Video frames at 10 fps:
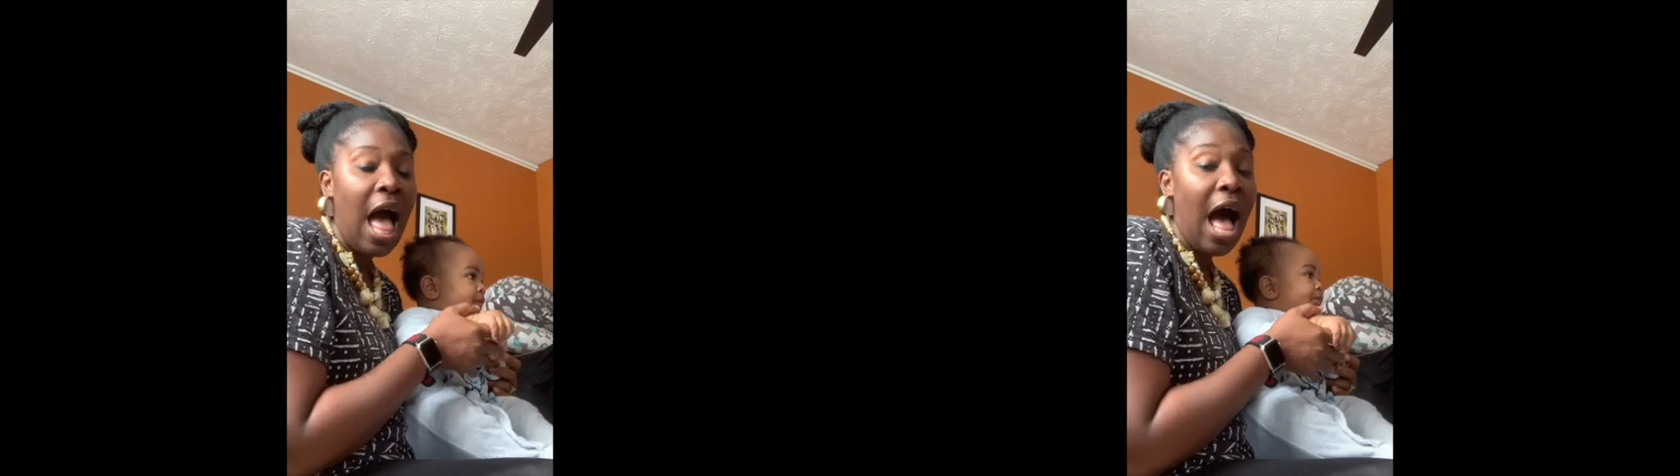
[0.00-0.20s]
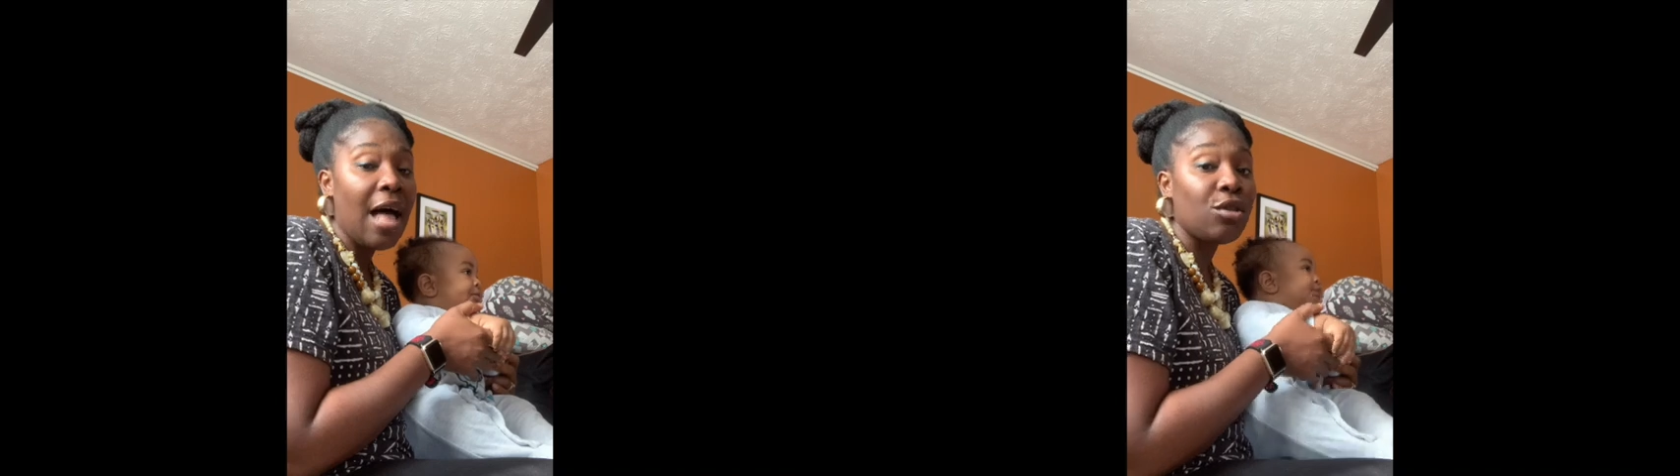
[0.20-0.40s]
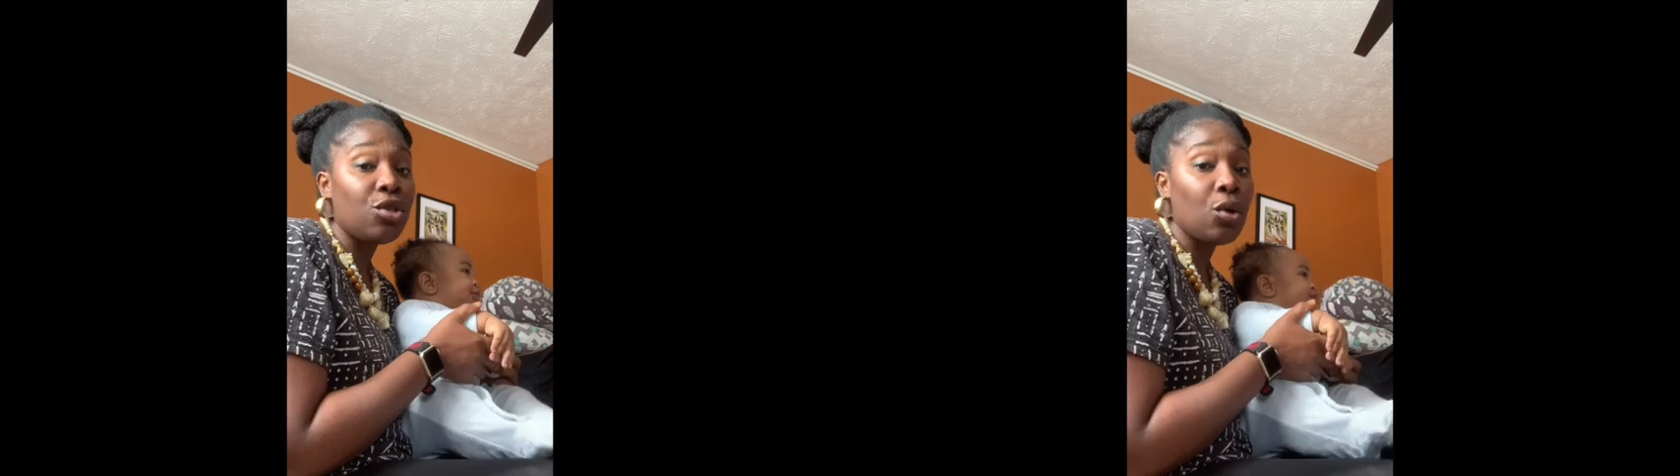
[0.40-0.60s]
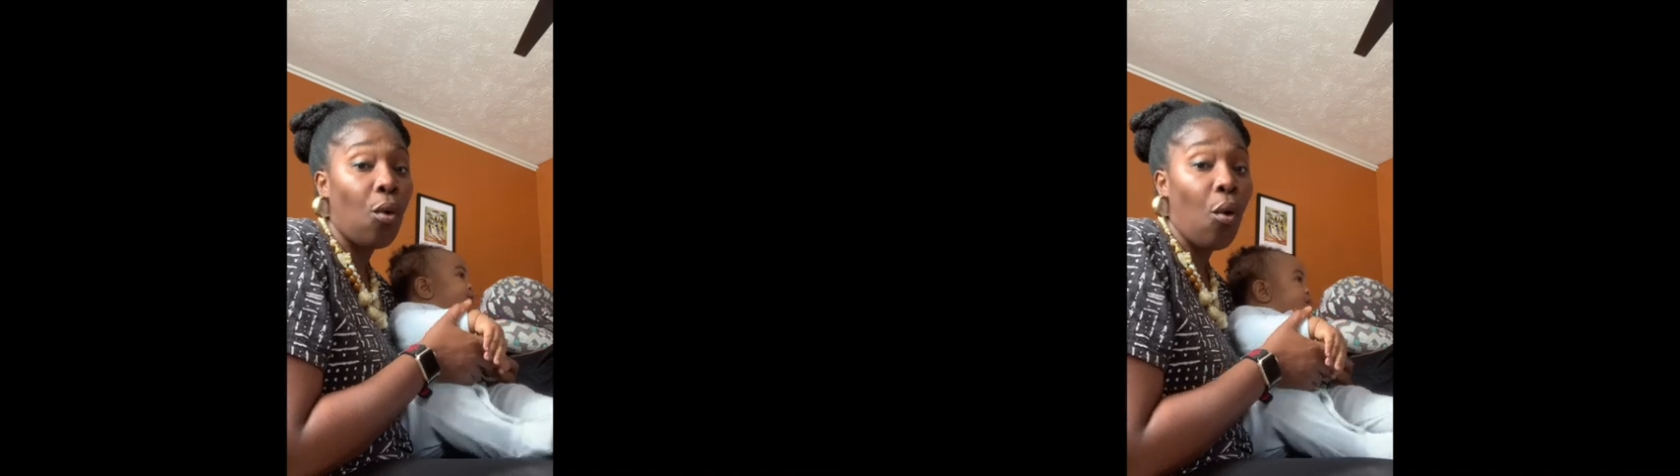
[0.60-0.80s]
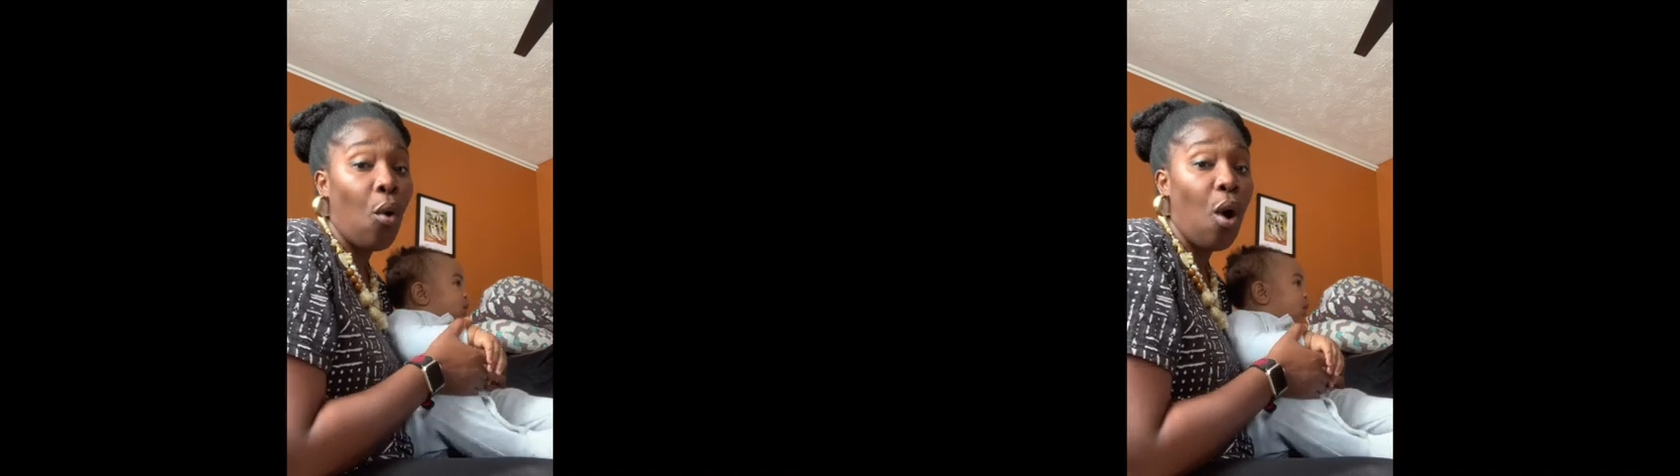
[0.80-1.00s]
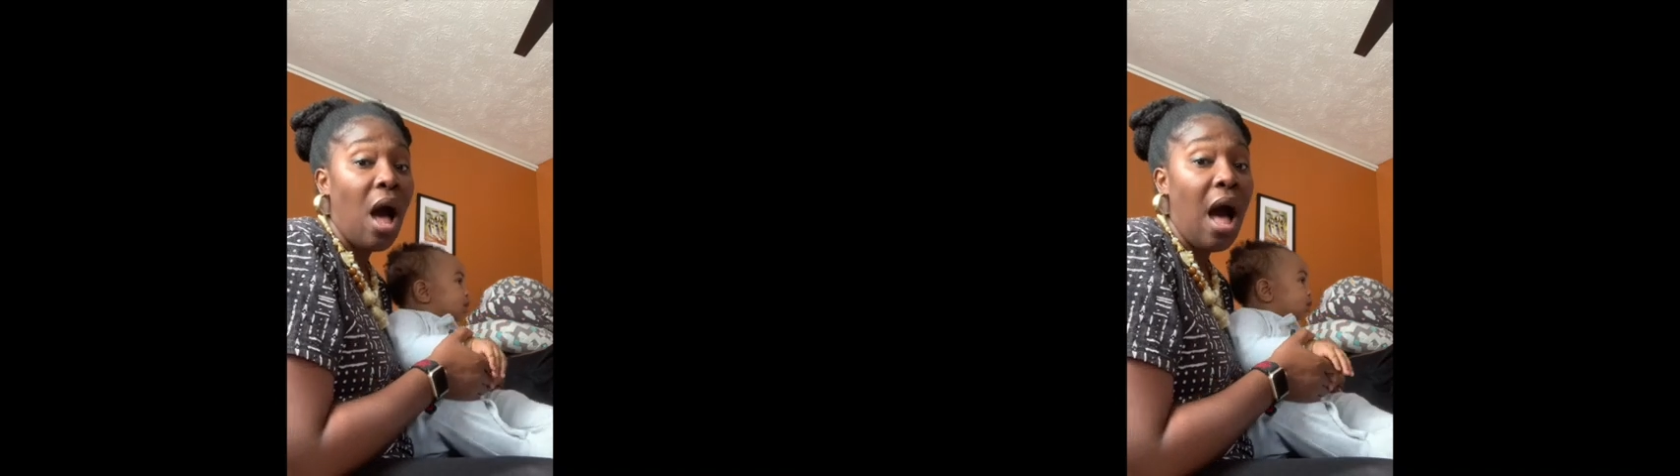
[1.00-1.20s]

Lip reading: And so